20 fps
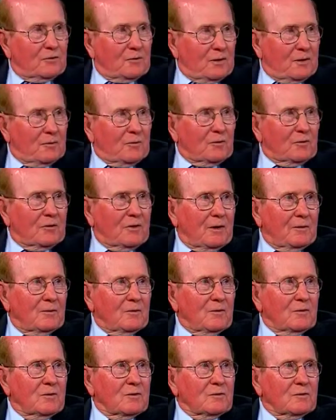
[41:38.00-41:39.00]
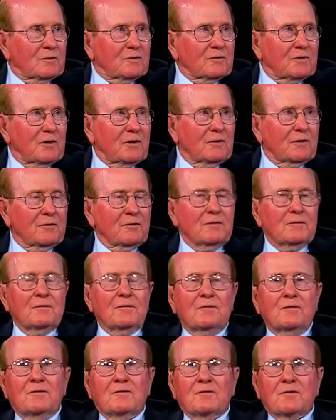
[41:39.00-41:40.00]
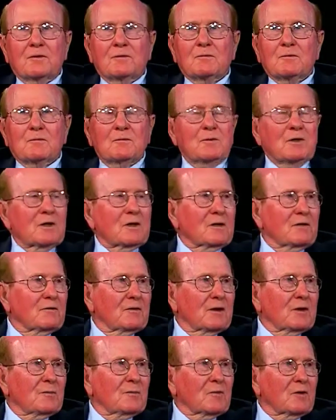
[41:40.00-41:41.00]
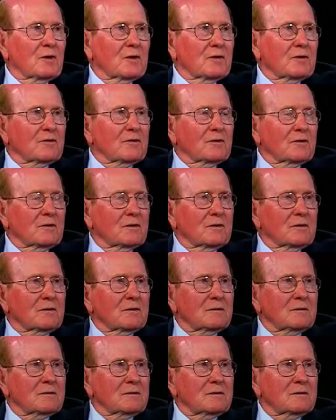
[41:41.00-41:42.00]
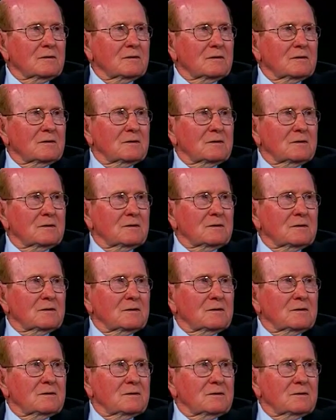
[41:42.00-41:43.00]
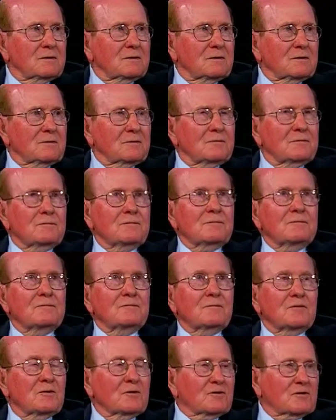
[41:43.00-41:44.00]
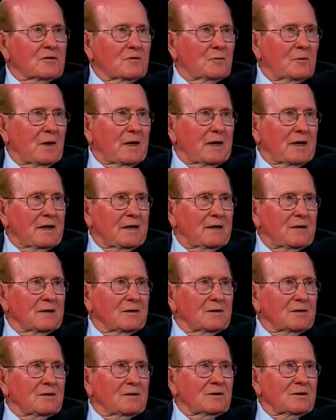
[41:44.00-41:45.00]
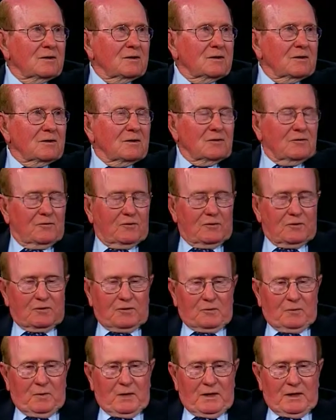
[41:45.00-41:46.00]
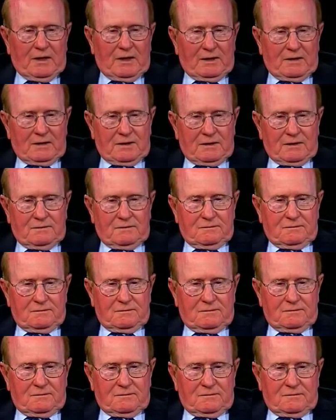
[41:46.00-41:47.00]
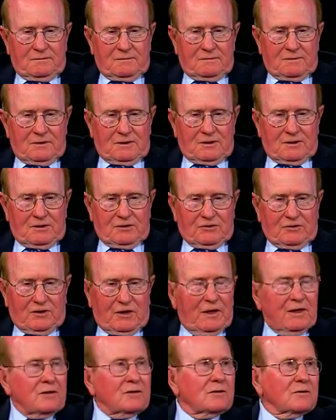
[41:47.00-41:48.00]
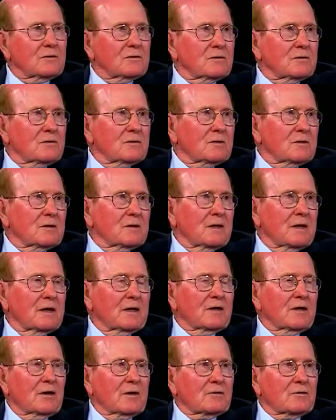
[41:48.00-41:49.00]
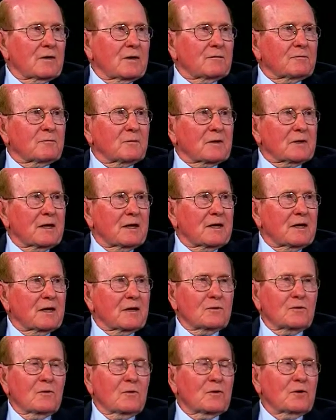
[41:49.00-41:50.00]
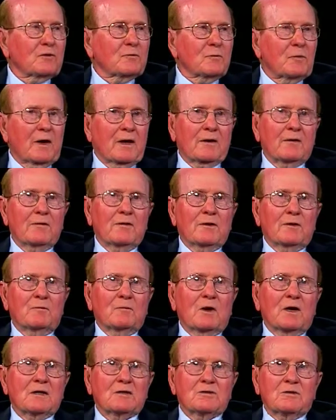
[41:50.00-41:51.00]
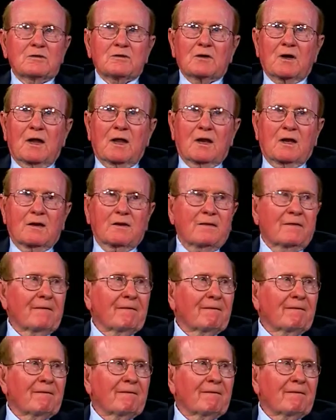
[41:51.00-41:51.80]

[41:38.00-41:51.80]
repo depot and was there from the middle of April until the 1st of May. And the 1st of May I got assigned to anti-aircraft brigade headquarters battery in Maastricht, Holland.